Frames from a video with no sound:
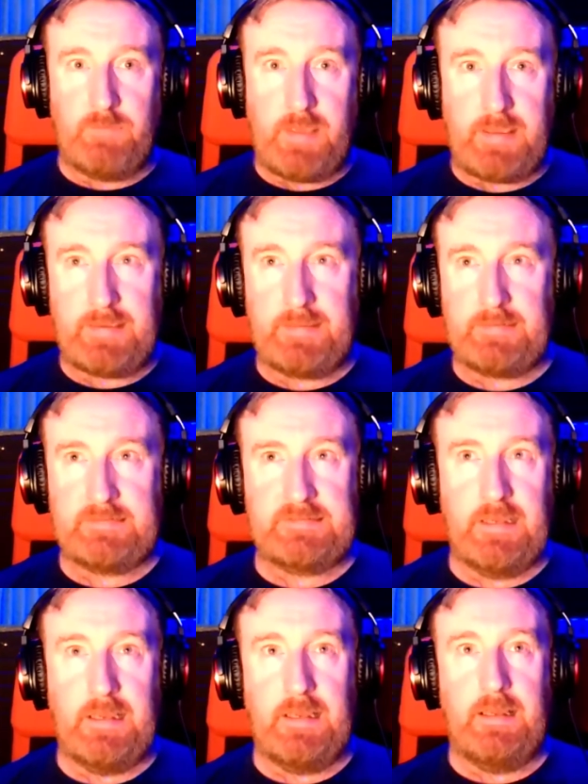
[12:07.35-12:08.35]
make it,
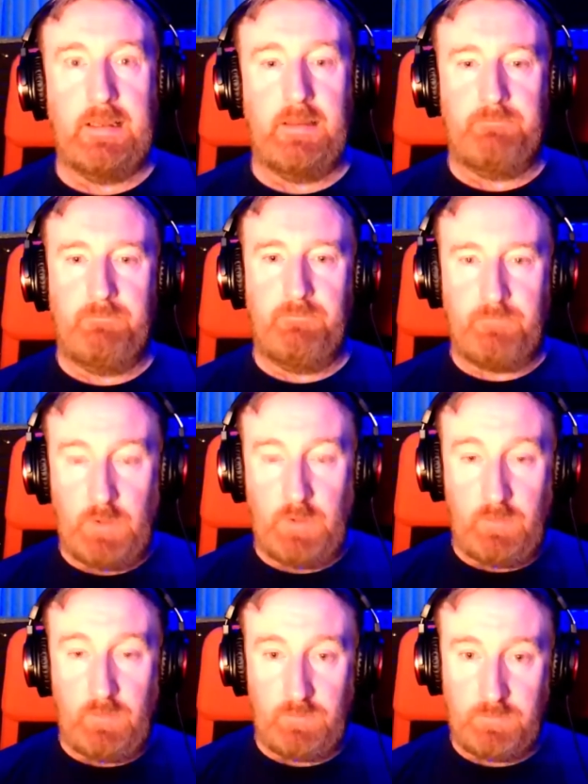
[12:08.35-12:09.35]
you
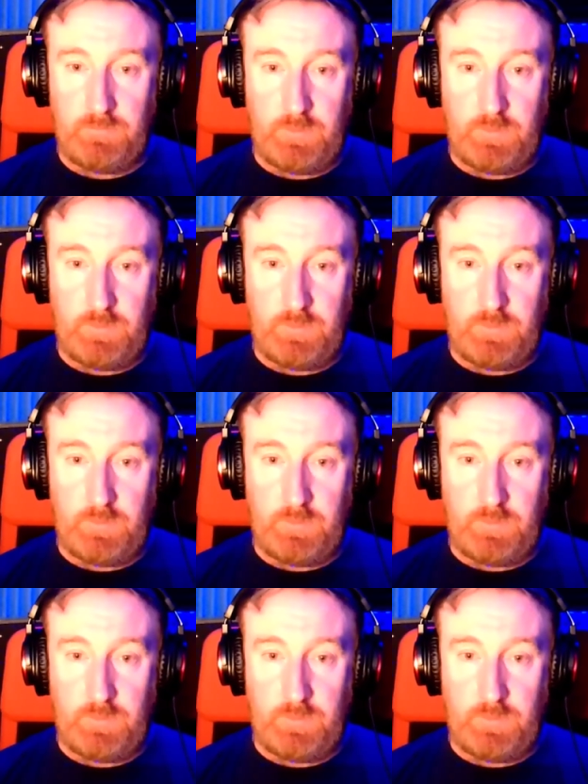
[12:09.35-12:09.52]
know,